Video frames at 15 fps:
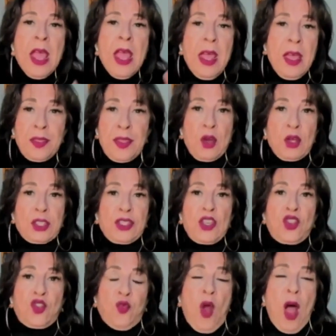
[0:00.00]
there's a
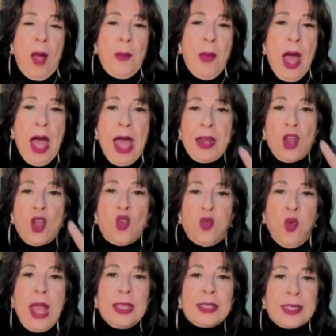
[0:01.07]
drama and a
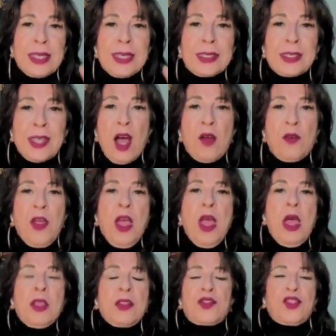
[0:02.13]
crisis of
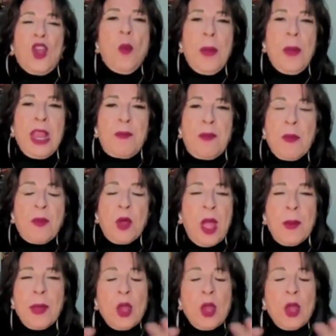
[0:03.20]
so many people coming.